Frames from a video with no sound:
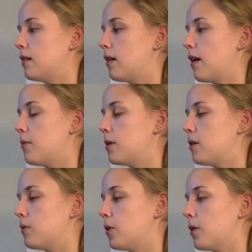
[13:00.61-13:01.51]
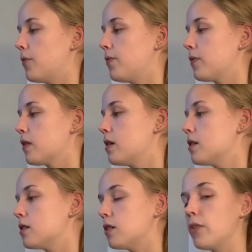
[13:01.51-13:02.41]
I went over
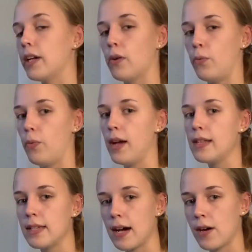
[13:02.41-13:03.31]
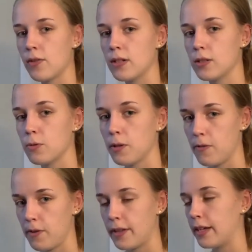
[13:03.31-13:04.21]
slowing it way down to where you
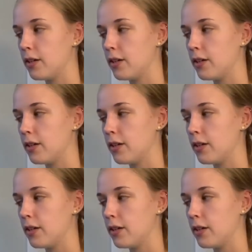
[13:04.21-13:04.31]
feel like you're